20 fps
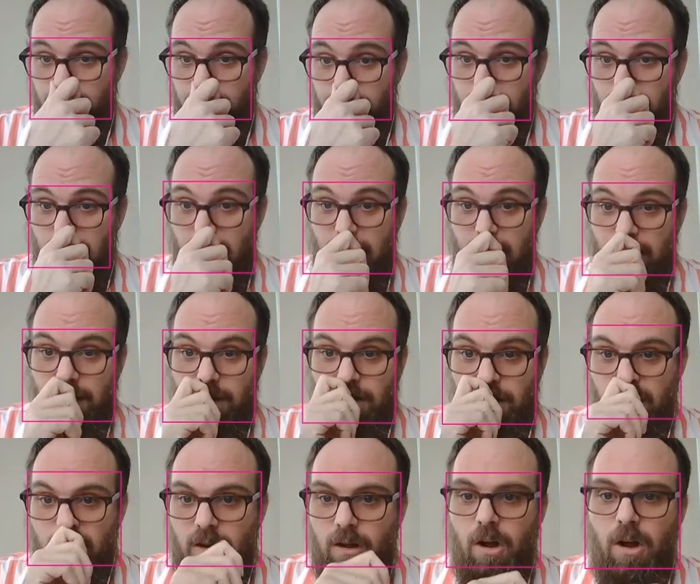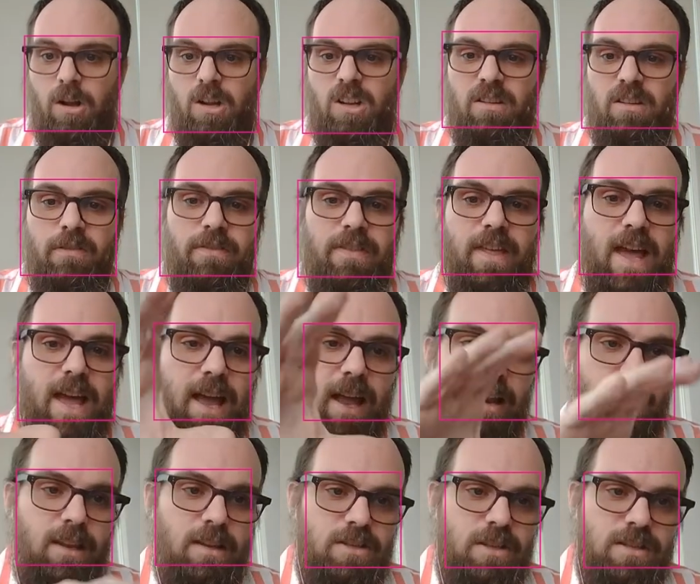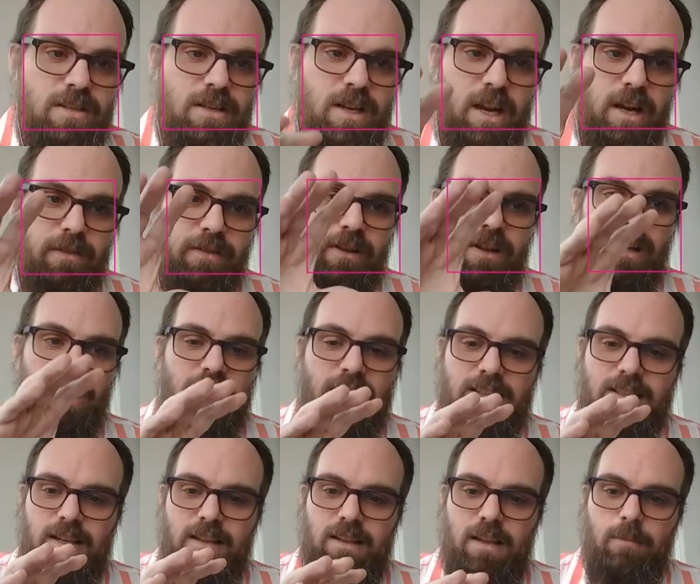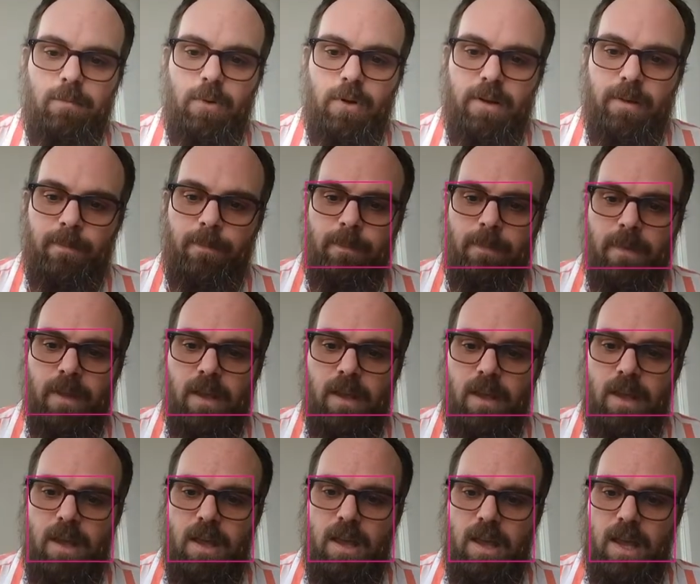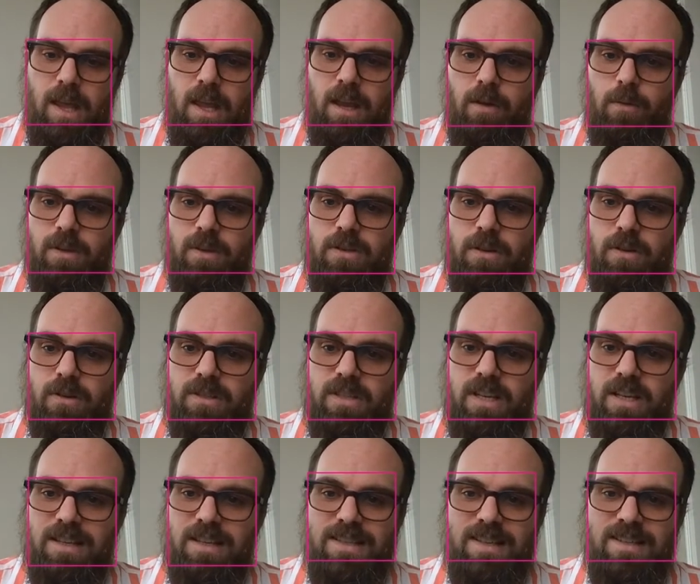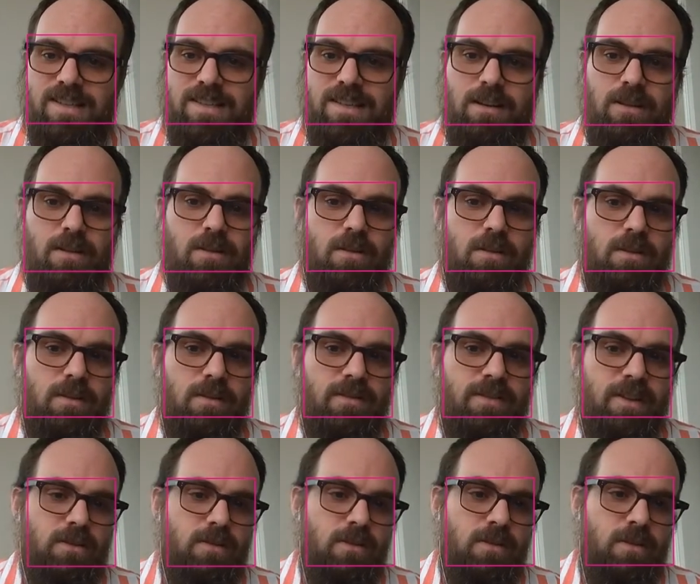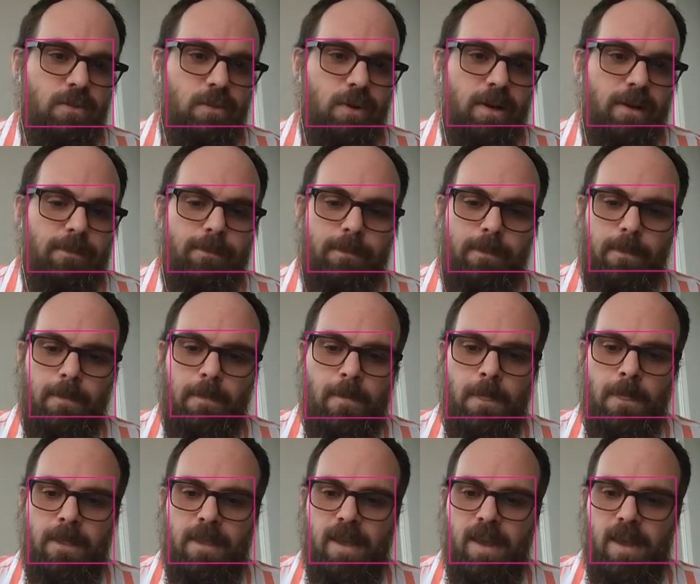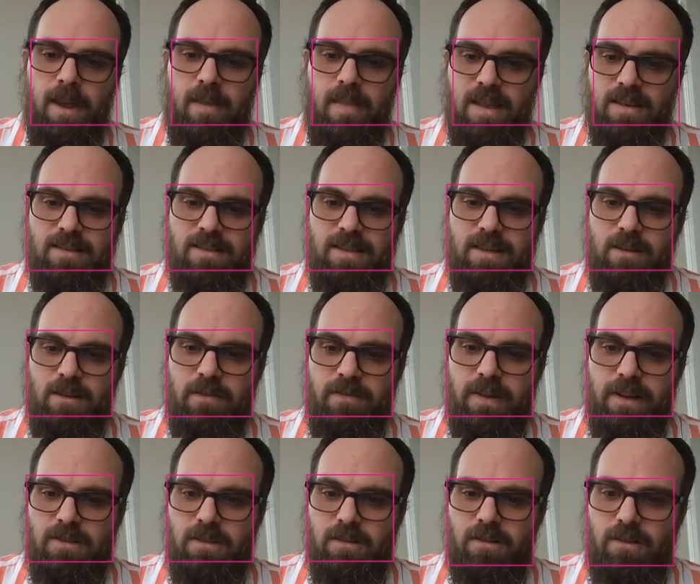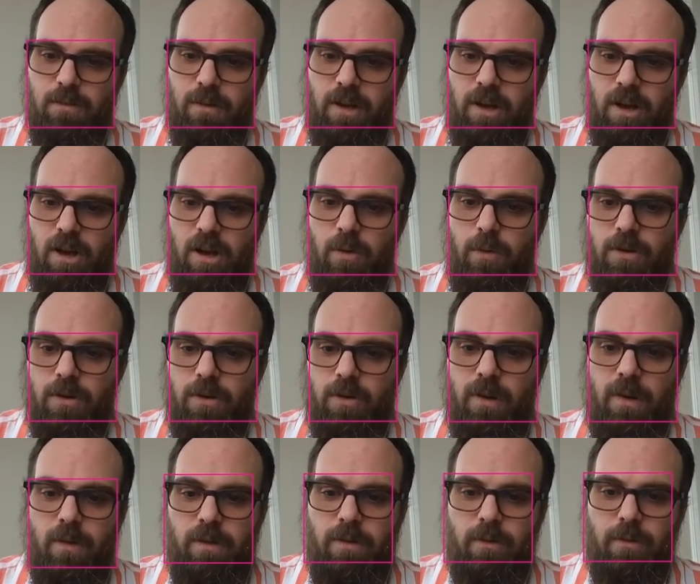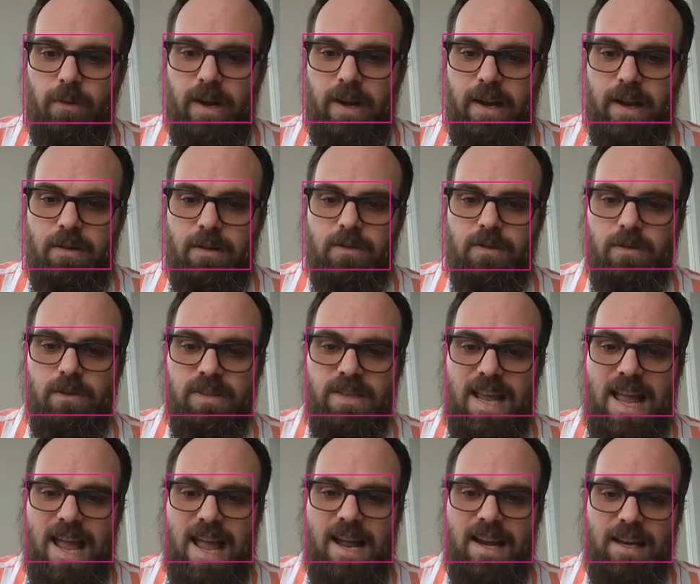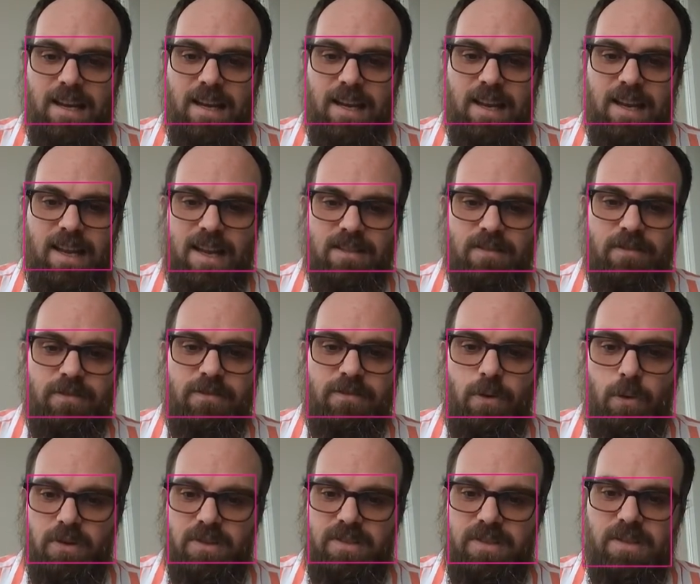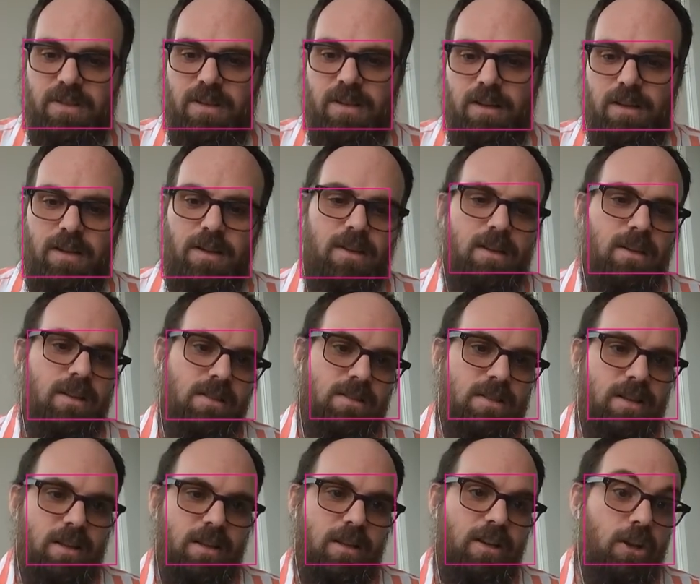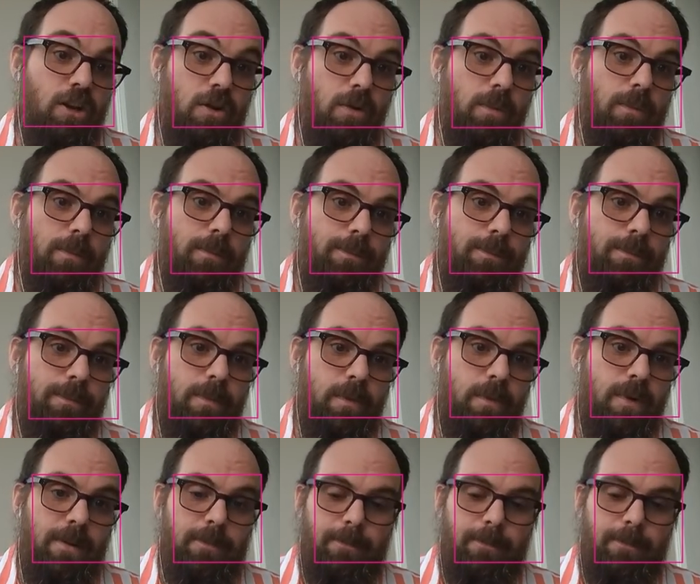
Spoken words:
And all of that is just kind of collecting the input, and it returns it as a single vector3. And that single vector3, all we're doing with it right now is we're just adding it as a force to the canoe, right?